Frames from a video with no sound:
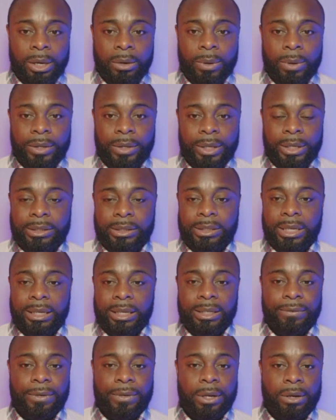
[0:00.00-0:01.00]
While the
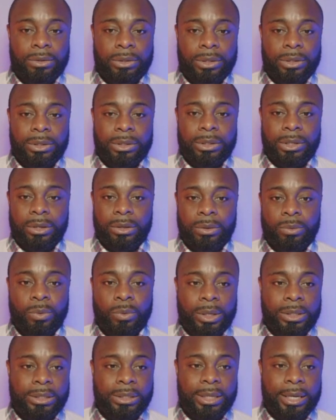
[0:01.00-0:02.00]
incentive houses are the
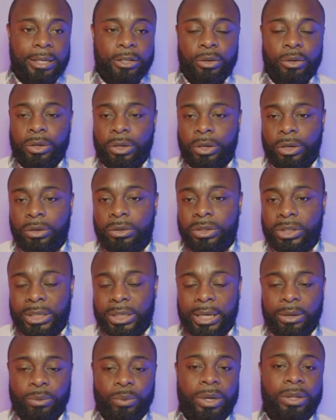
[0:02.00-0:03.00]
ones that you
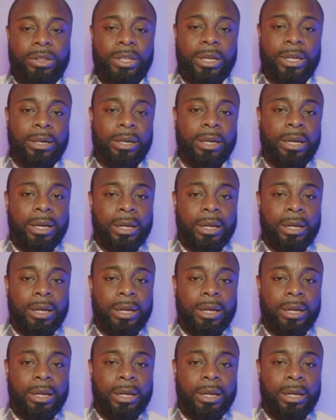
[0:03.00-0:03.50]
negotiate with and